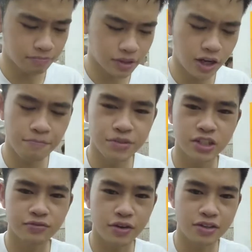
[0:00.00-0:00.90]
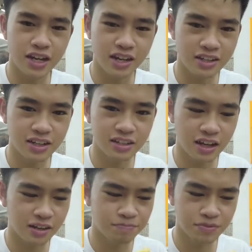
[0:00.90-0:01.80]
Yeah, just very decadent,
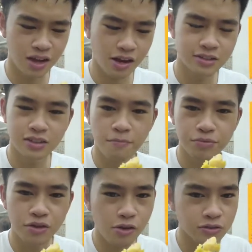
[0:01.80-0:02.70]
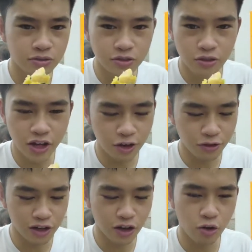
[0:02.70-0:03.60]
and you can't
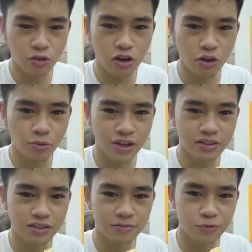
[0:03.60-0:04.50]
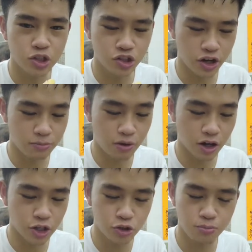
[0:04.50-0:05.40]
really go wrong with
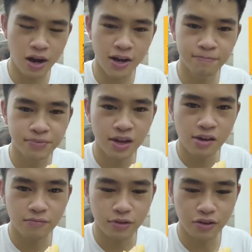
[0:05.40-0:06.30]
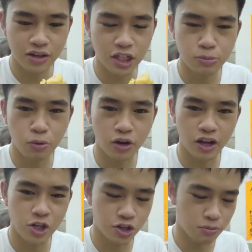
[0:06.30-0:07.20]
trademark siu mai. Very nice pork
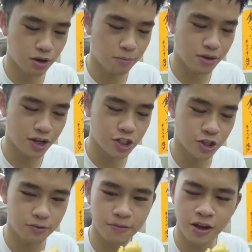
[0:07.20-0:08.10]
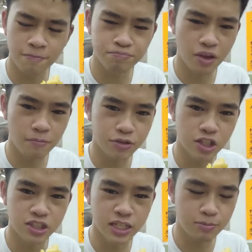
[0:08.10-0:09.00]
and shrimp combination, and
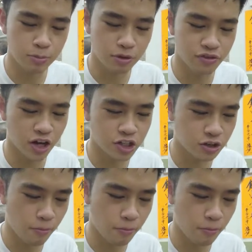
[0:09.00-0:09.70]
just steamed to perfection.